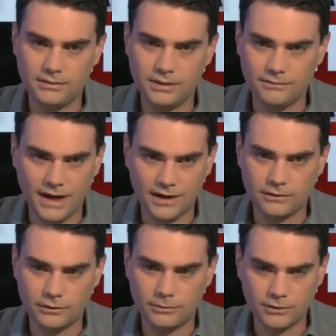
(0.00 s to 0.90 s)
In
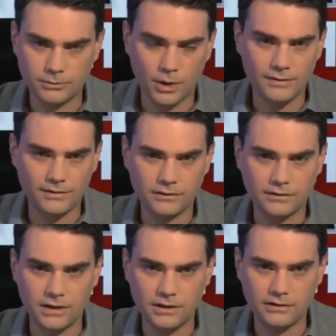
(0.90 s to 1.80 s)
fact, there is much more
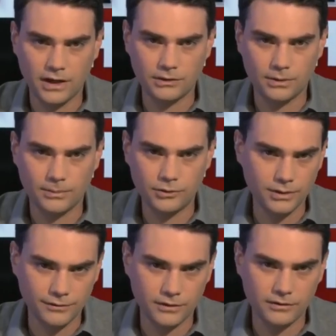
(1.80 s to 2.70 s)
evidence that Donald Trump
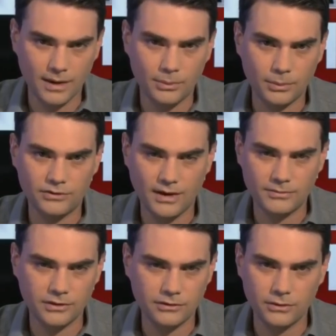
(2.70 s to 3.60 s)
Jr., for example, was
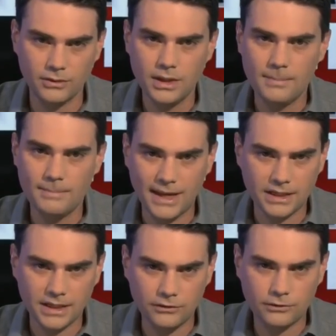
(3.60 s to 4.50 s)
attempting to
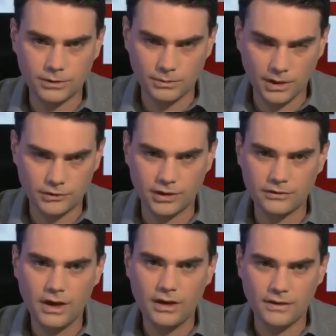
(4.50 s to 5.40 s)
make nice with the
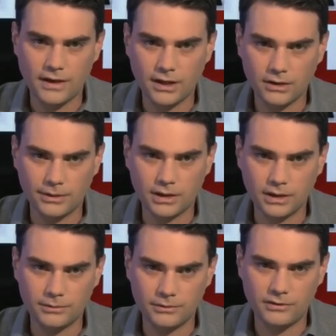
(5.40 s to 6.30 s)
Russians than that Hillary
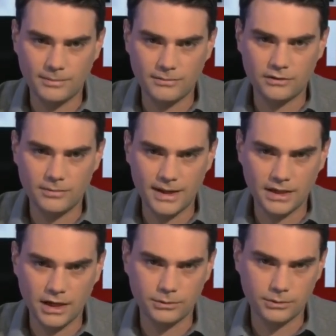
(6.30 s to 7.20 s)
Clinton was attempting to
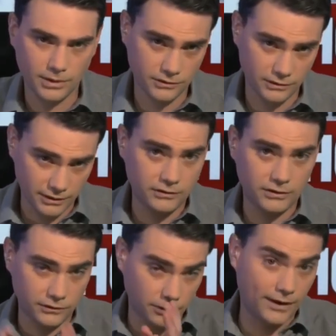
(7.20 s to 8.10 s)
make nice with the Russians, at
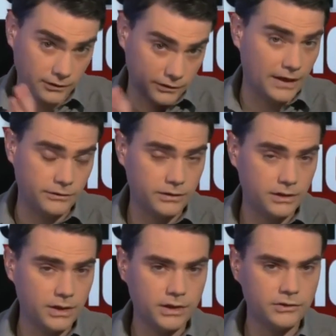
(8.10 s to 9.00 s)
least insofar as this.
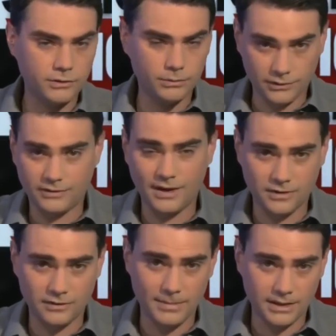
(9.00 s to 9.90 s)
She was
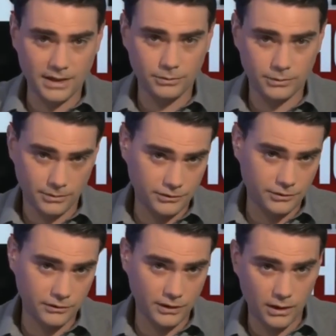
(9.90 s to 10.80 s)
attempting to make nice with the
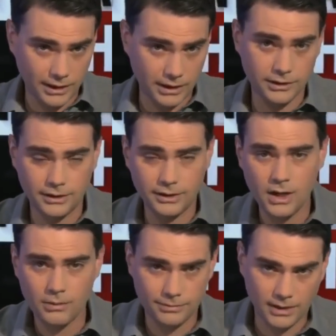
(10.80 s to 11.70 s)
Russians in all likelihood
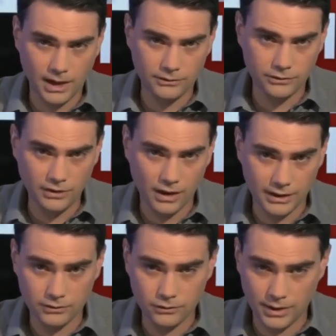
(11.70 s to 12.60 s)
with regard to
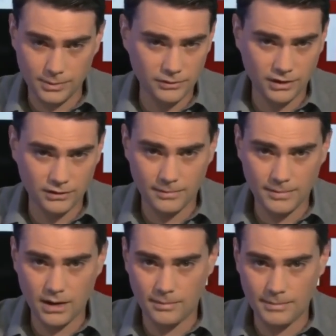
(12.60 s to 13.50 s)
selling 20% of
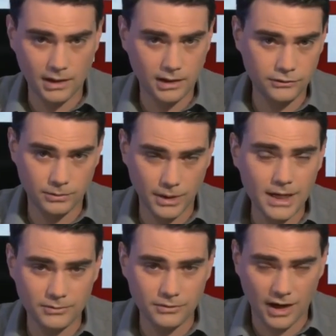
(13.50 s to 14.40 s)
America's
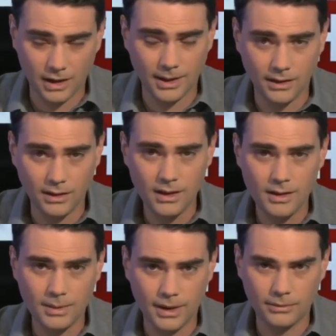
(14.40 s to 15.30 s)
uranium stockpile.
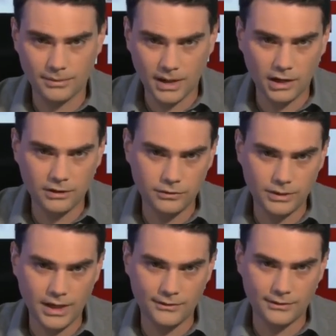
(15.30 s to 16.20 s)
But with regard
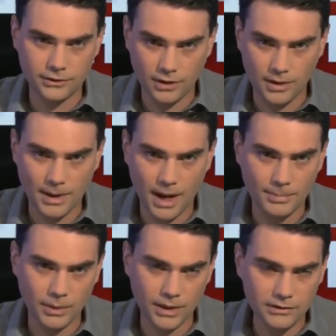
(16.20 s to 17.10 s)
to gathering Trump
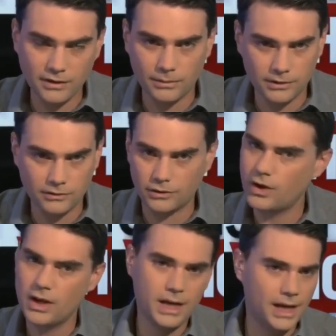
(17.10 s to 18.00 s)
Oppo intel
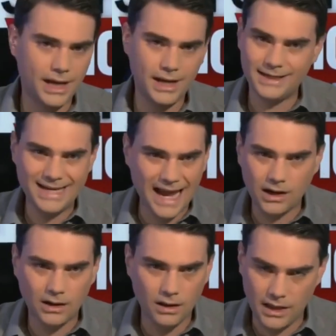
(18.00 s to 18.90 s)
research,
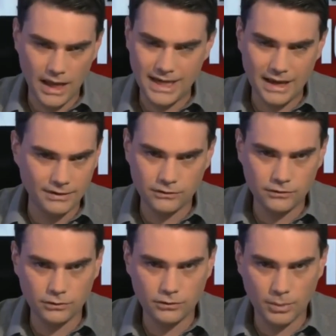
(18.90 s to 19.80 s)
not any evidence
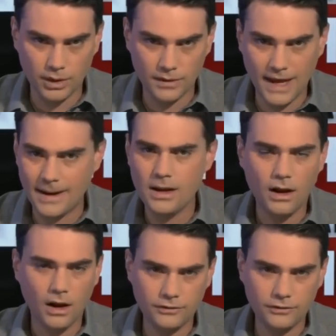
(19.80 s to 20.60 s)
to support that.